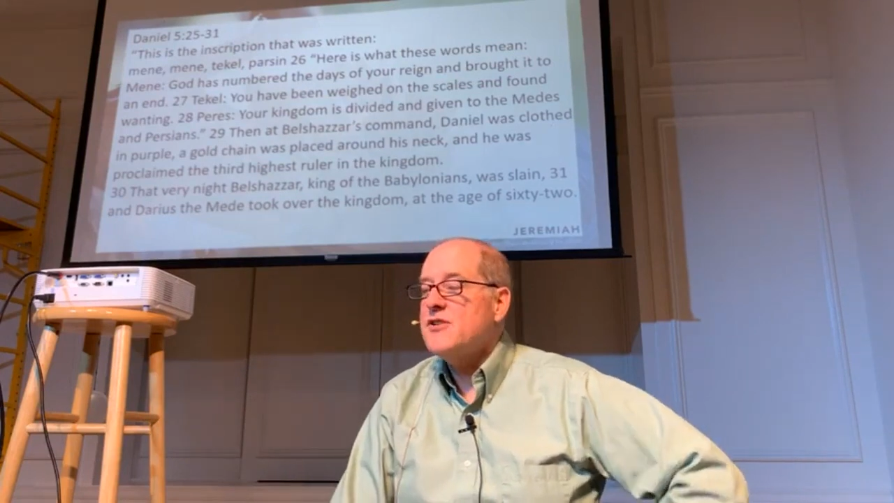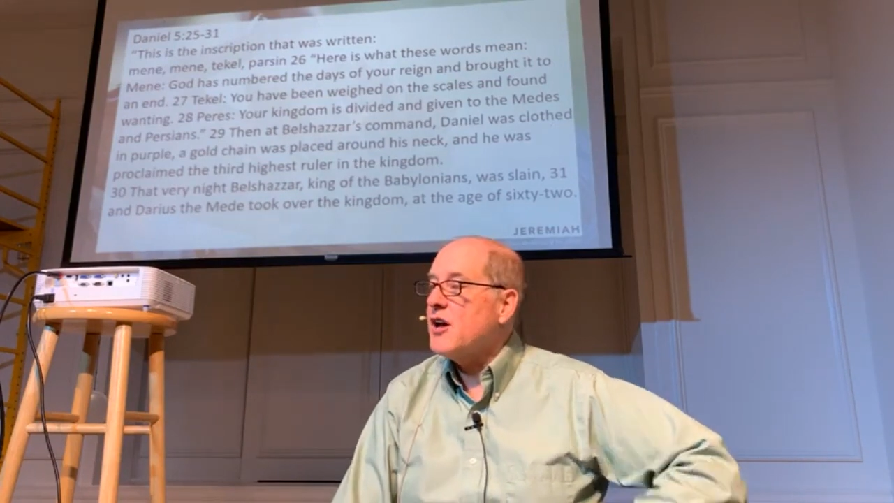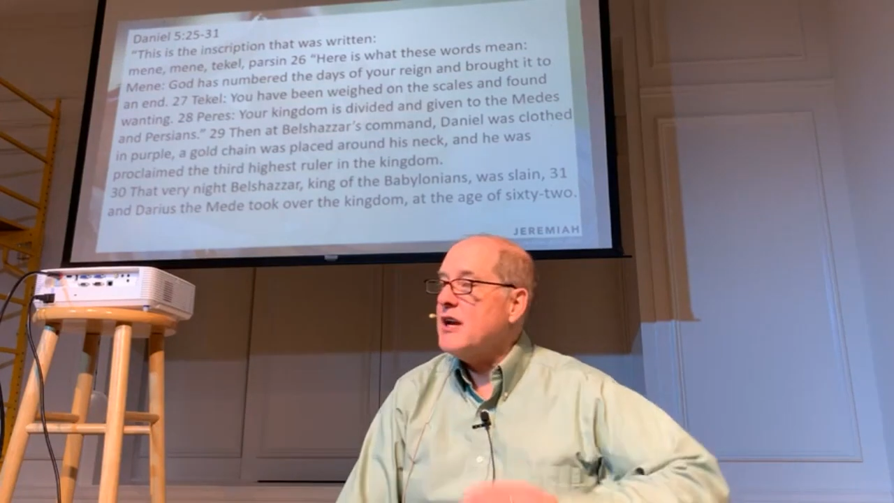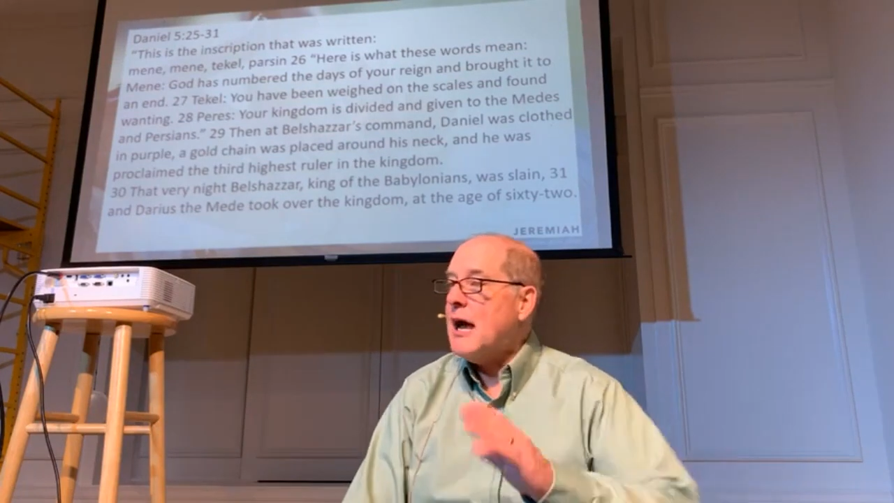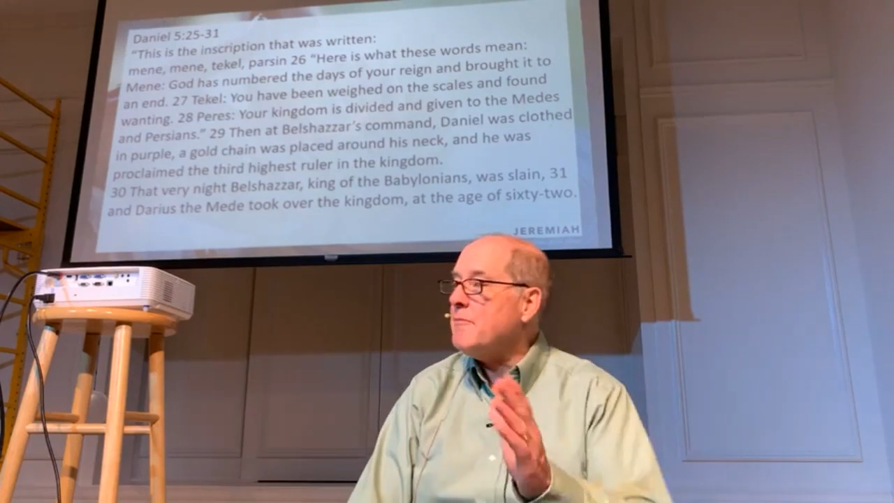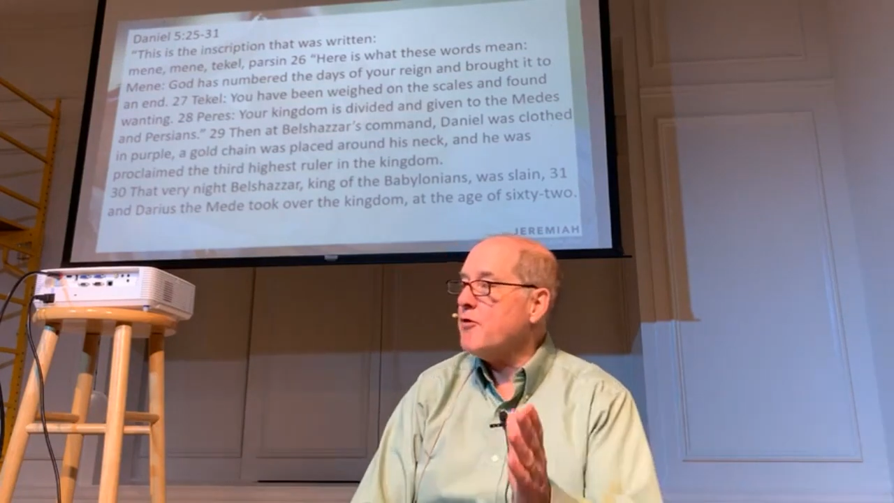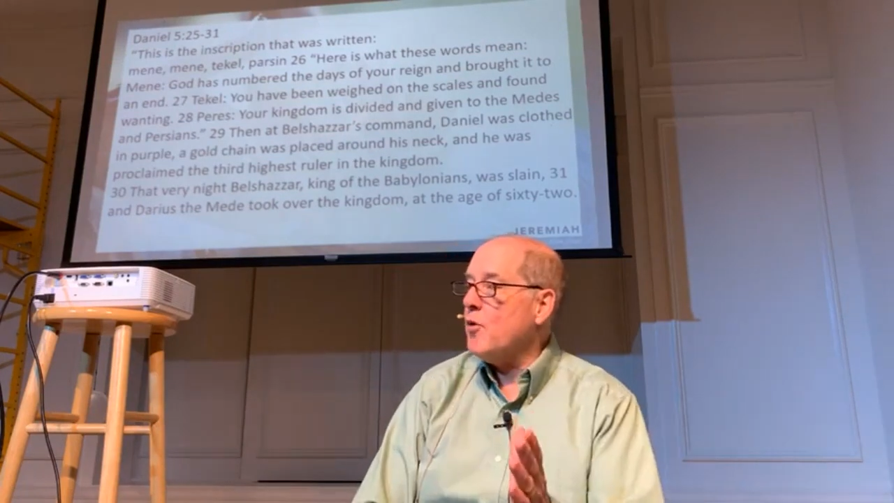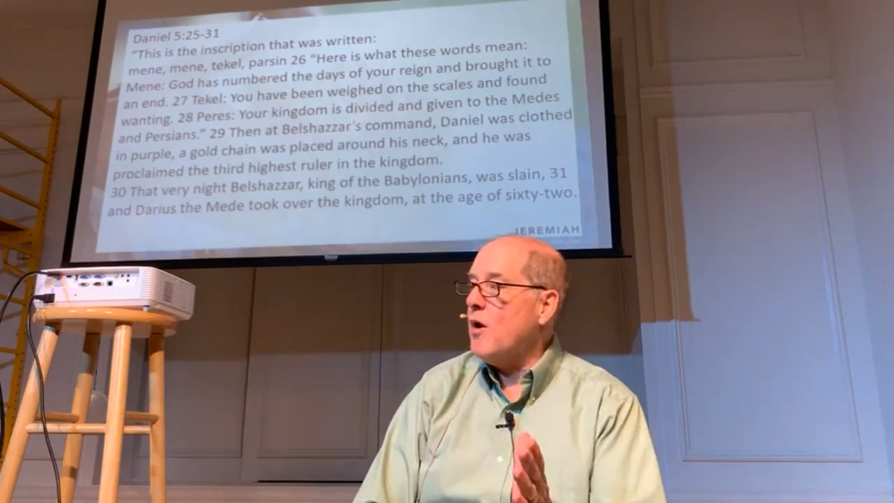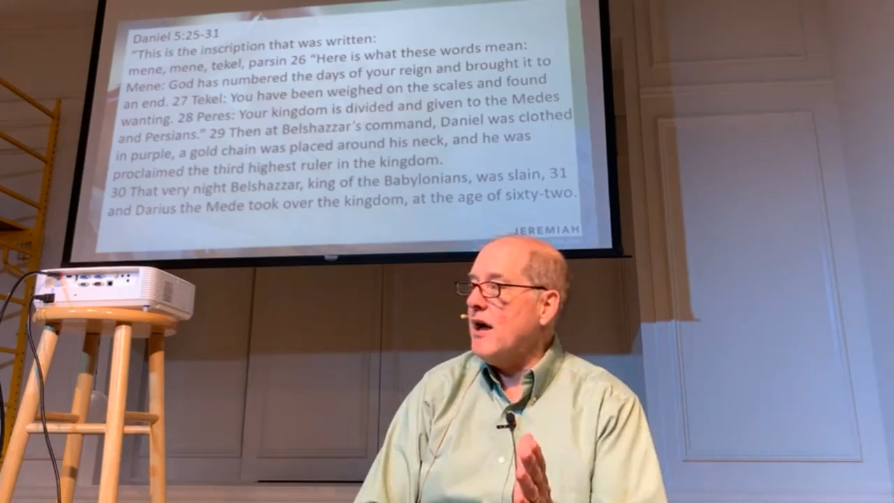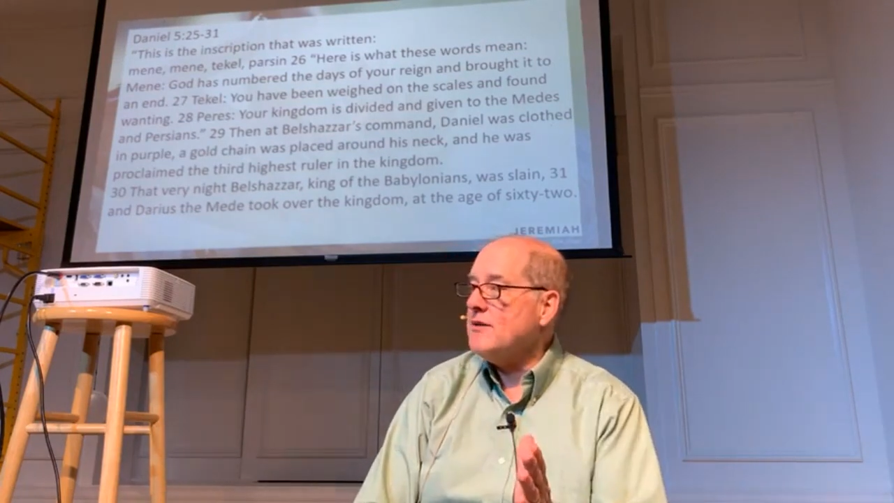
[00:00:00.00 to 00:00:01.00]
Not going to happen
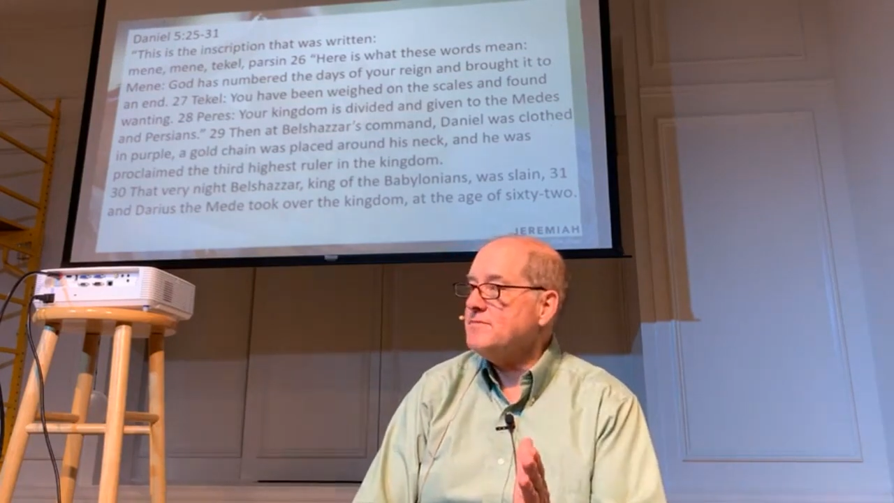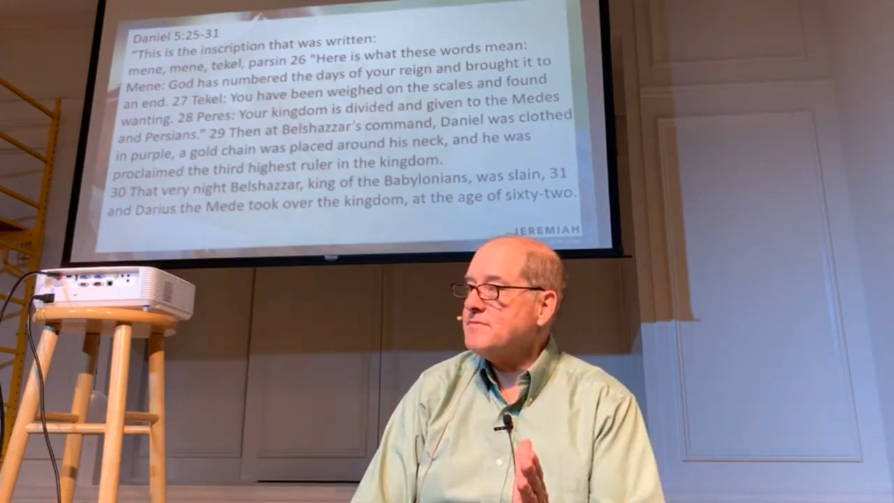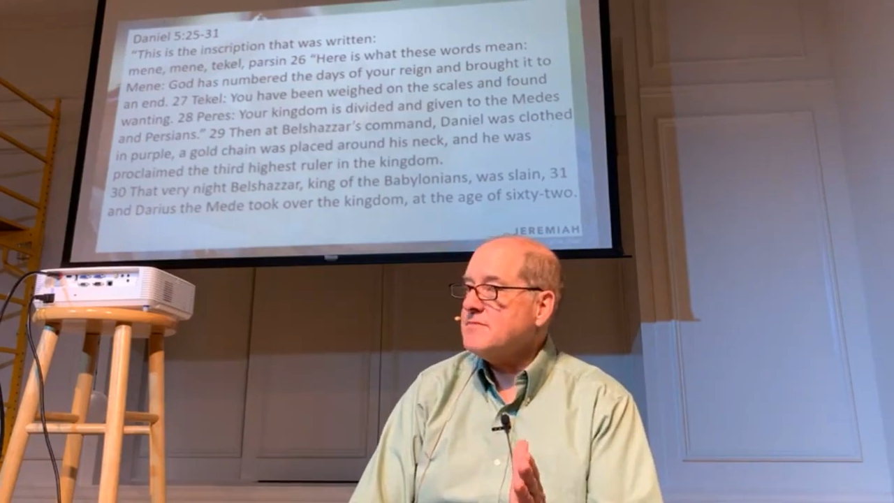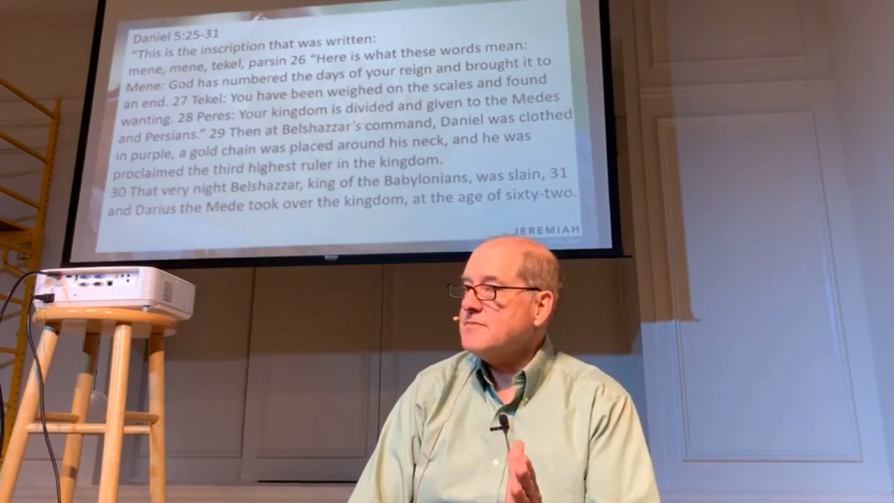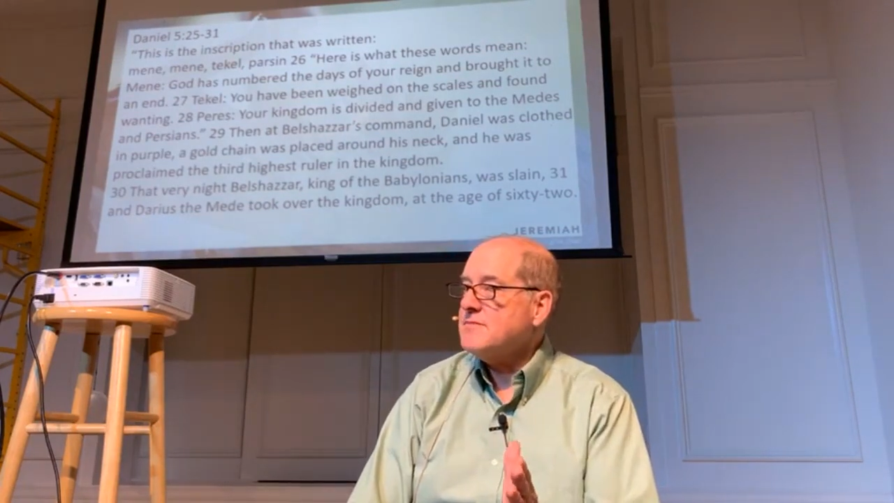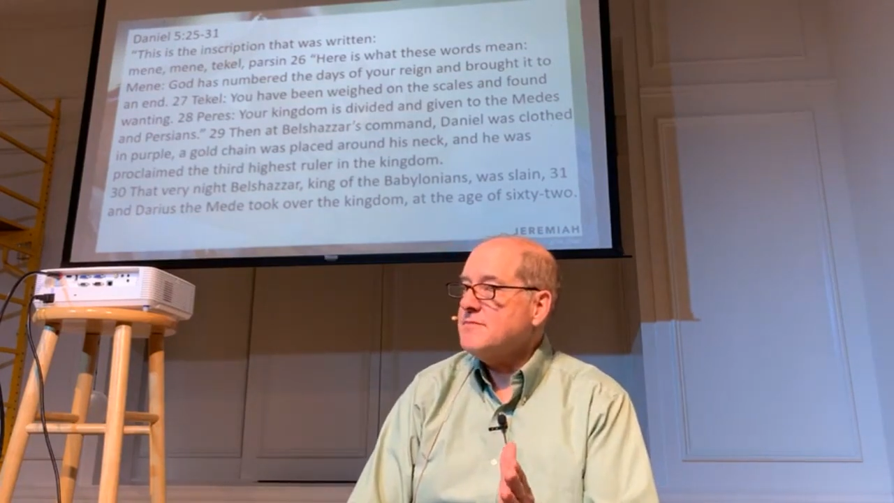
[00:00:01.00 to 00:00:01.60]
for a while.